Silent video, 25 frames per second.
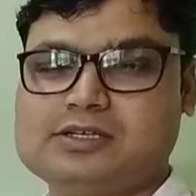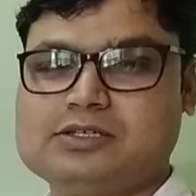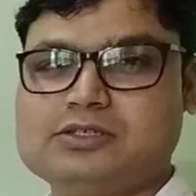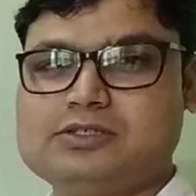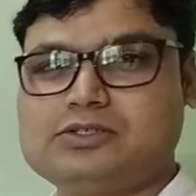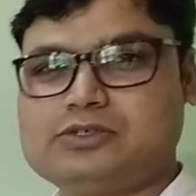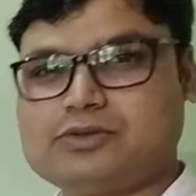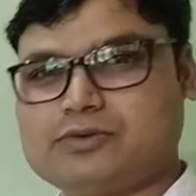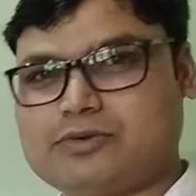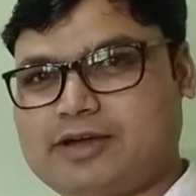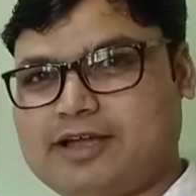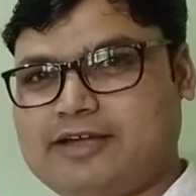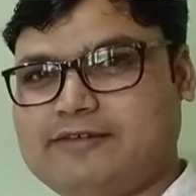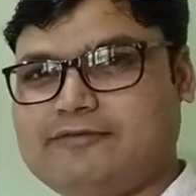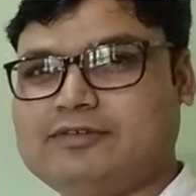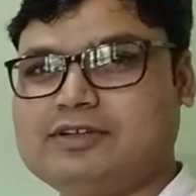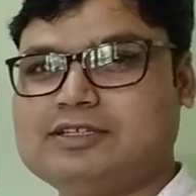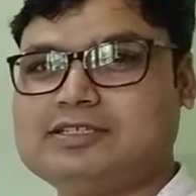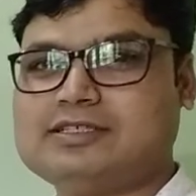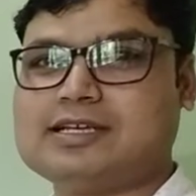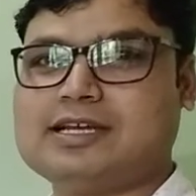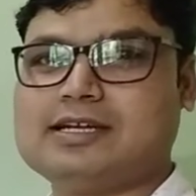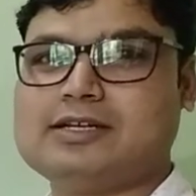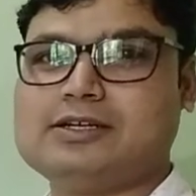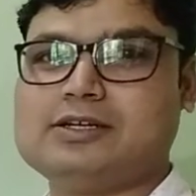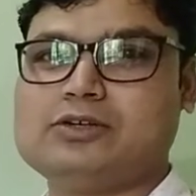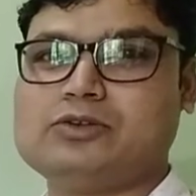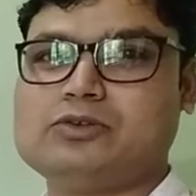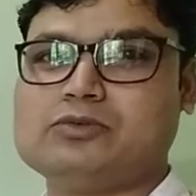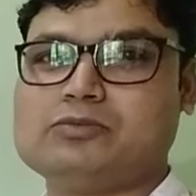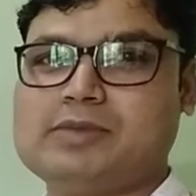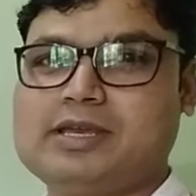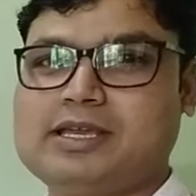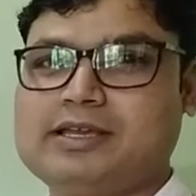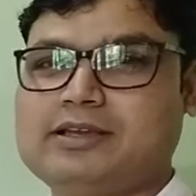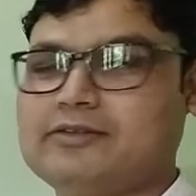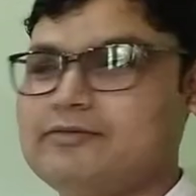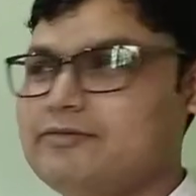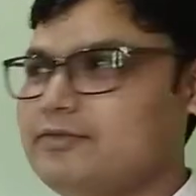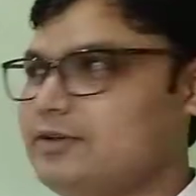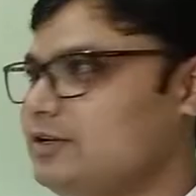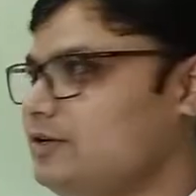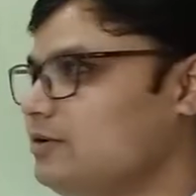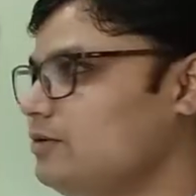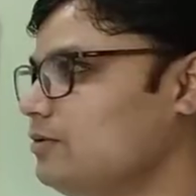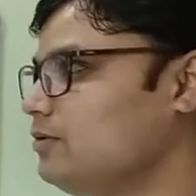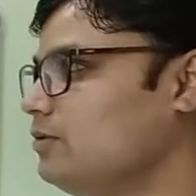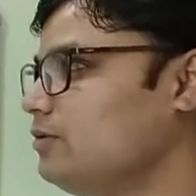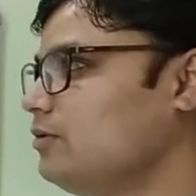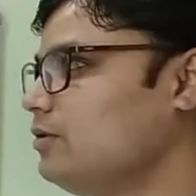So I've decided to make a
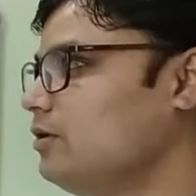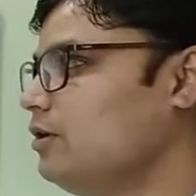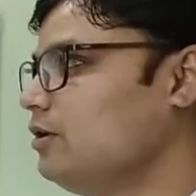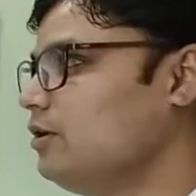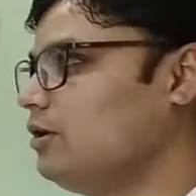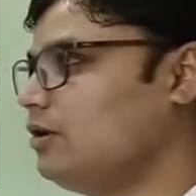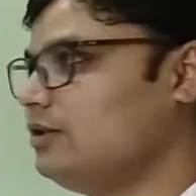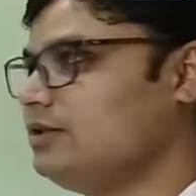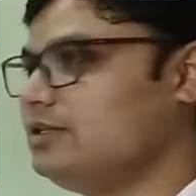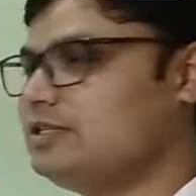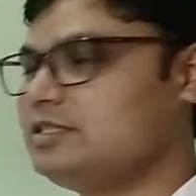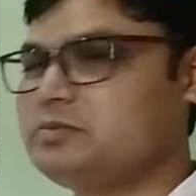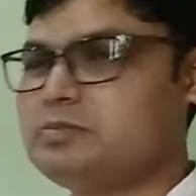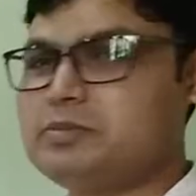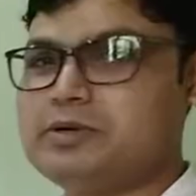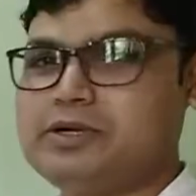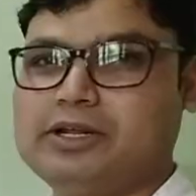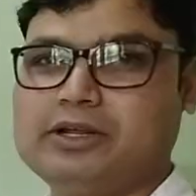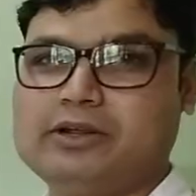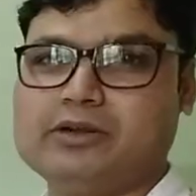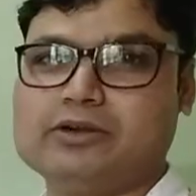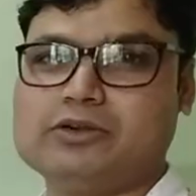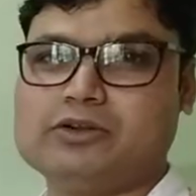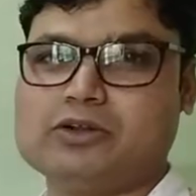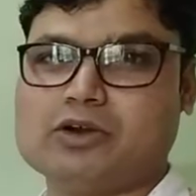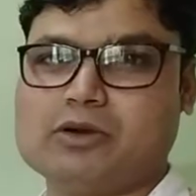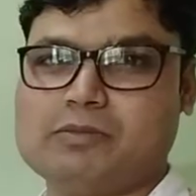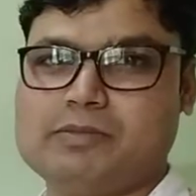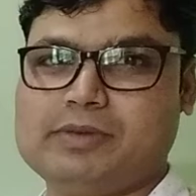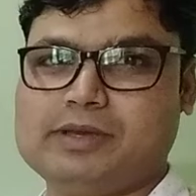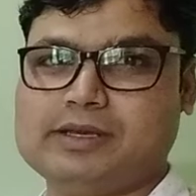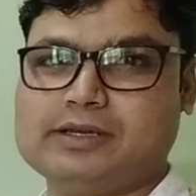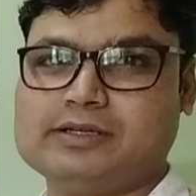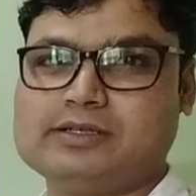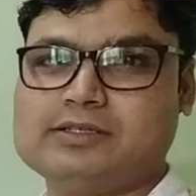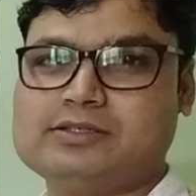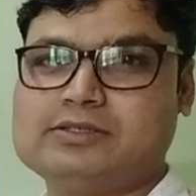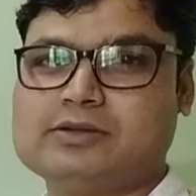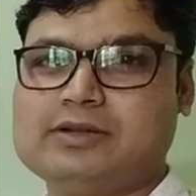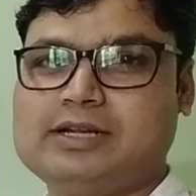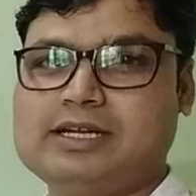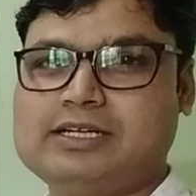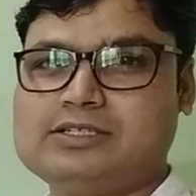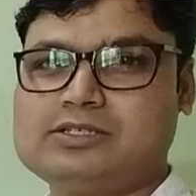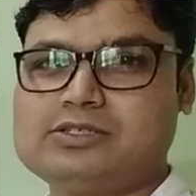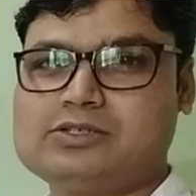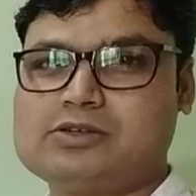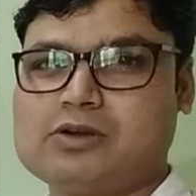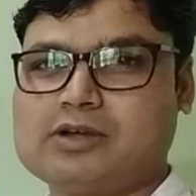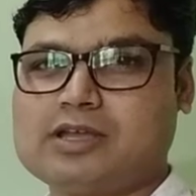video on this particular topic. So
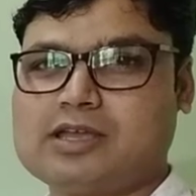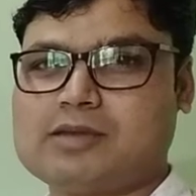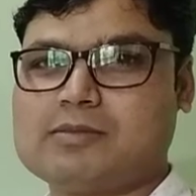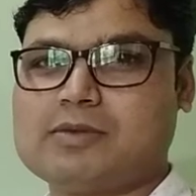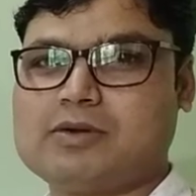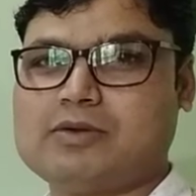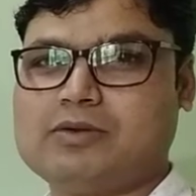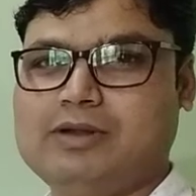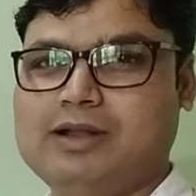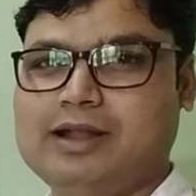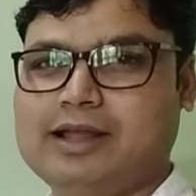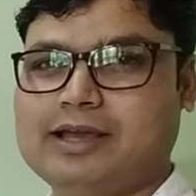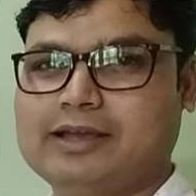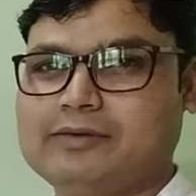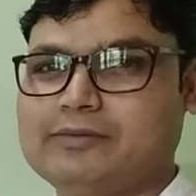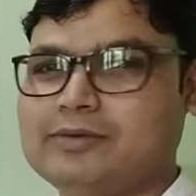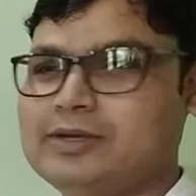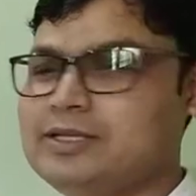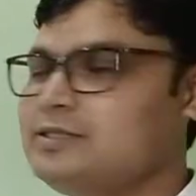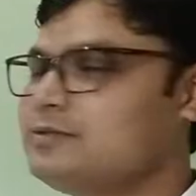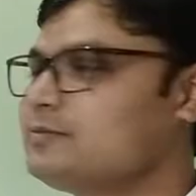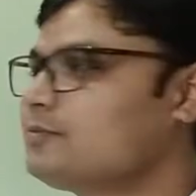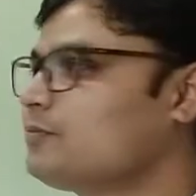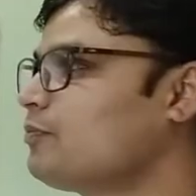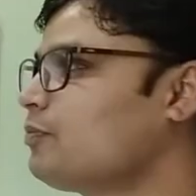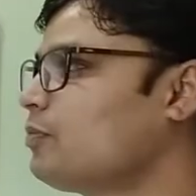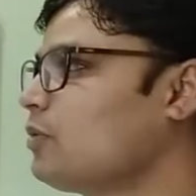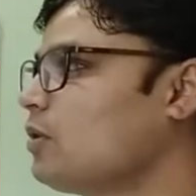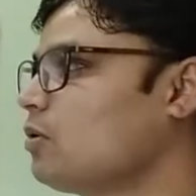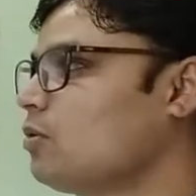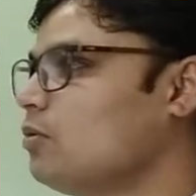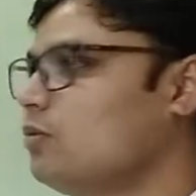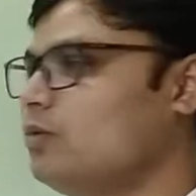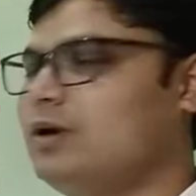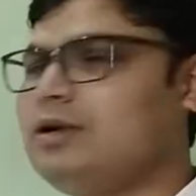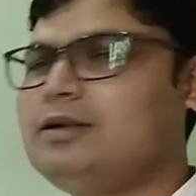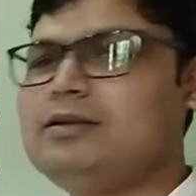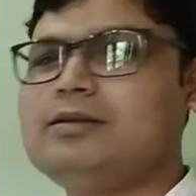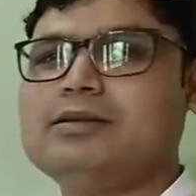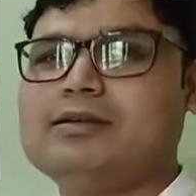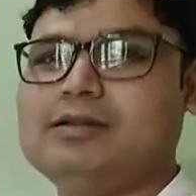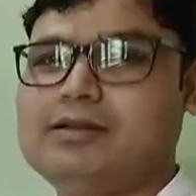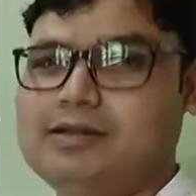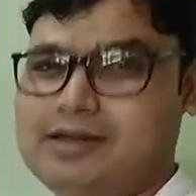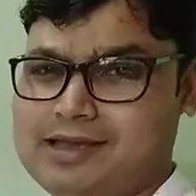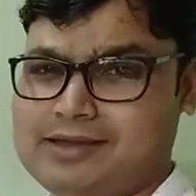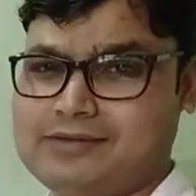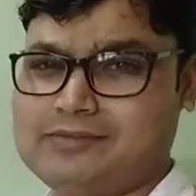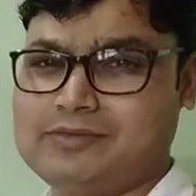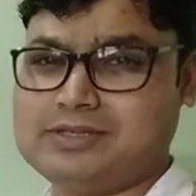let's talk about language. What
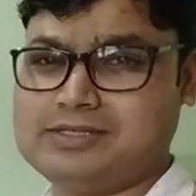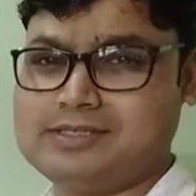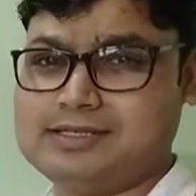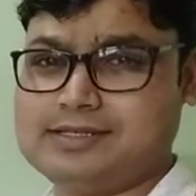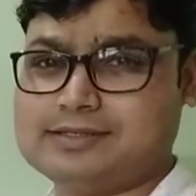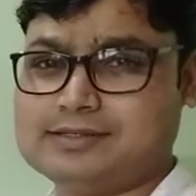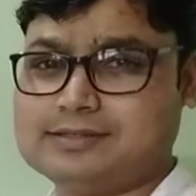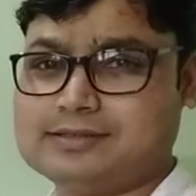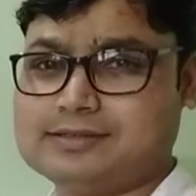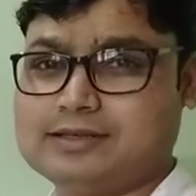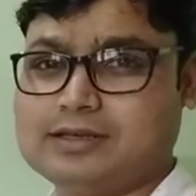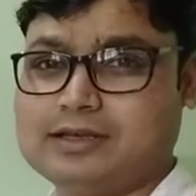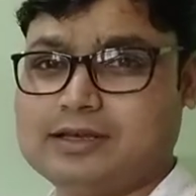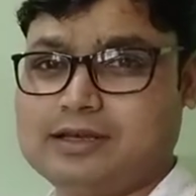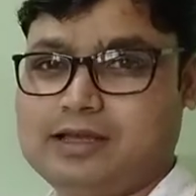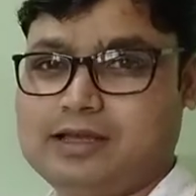language is?